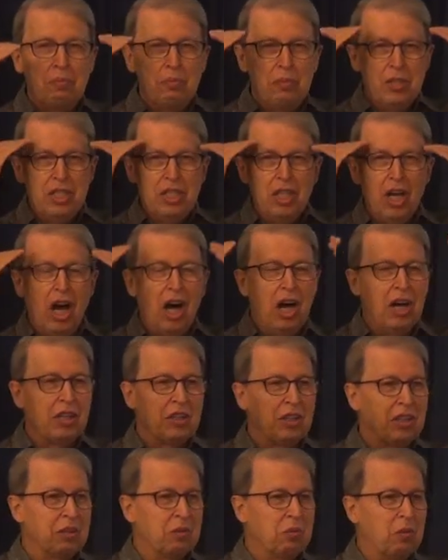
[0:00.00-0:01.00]

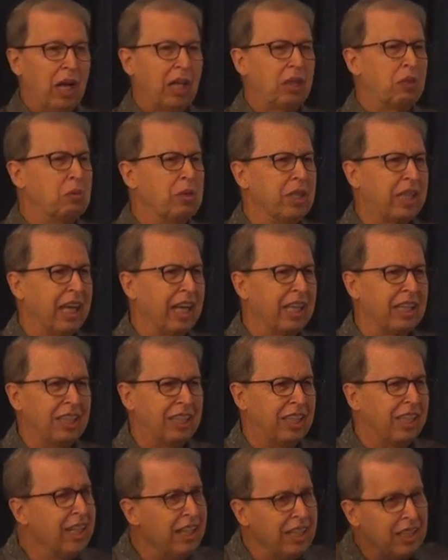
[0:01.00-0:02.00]
beyond what we can
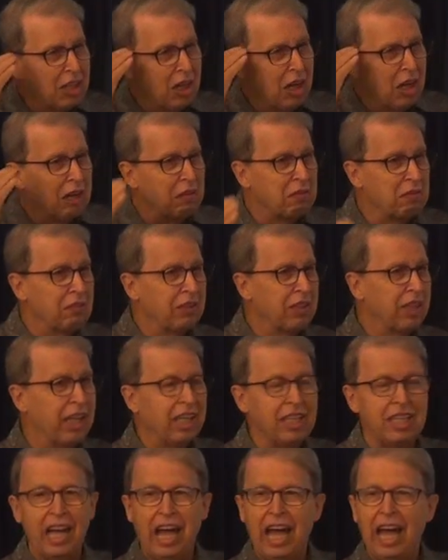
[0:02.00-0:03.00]
think of
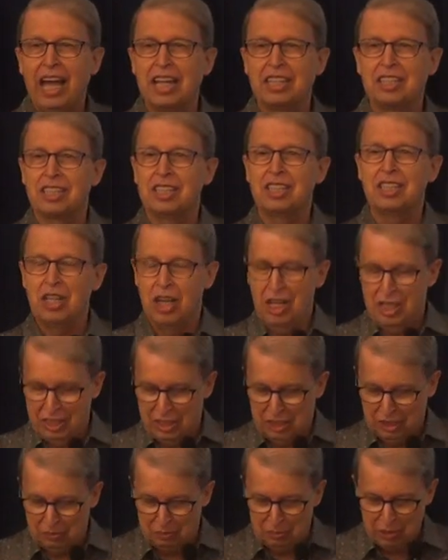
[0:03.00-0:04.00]
and ask, God
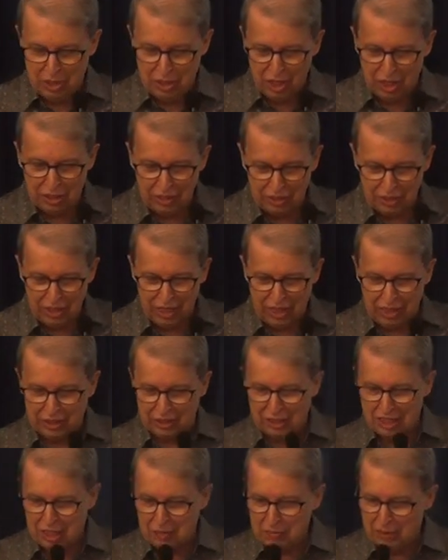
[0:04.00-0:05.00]
is beyond that.
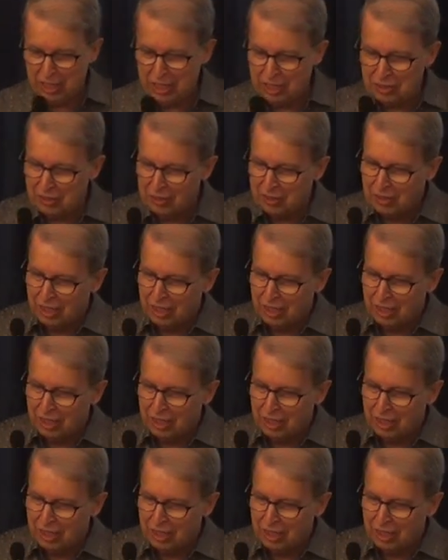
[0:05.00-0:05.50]
Amen? Amen?